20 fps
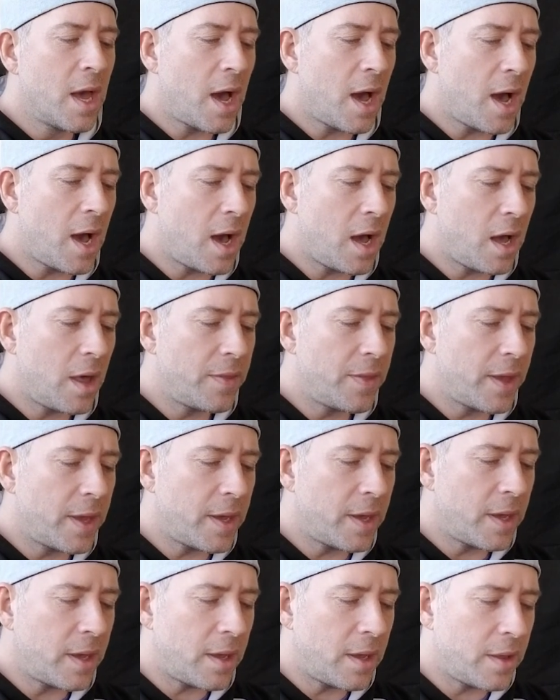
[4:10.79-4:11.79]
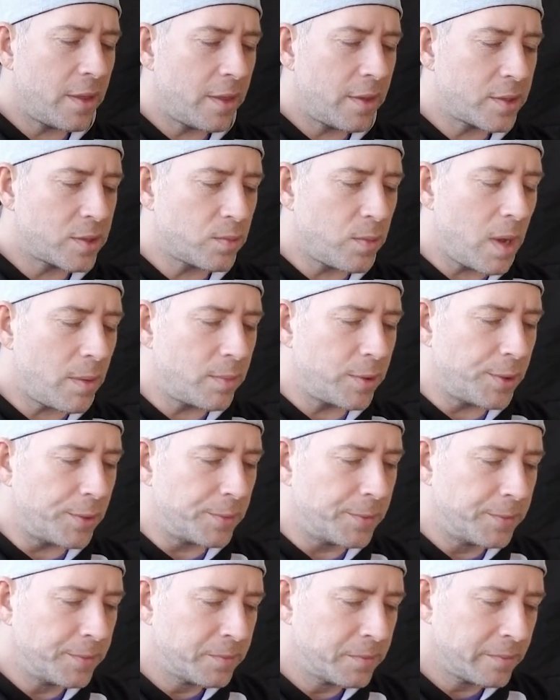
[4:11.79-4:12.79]
The
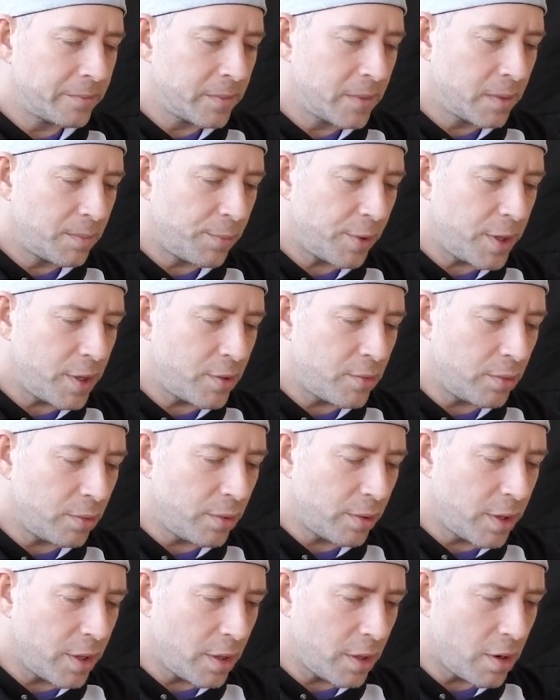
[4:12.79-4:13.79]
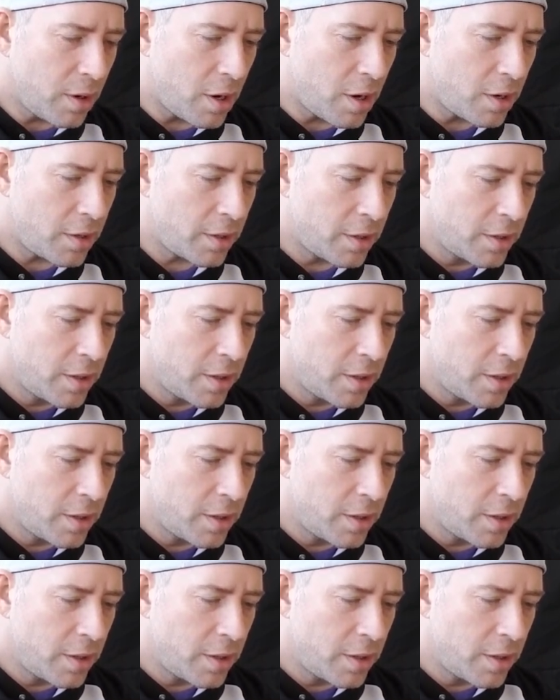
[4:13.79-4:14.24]
Swablu, pretty cool looking card.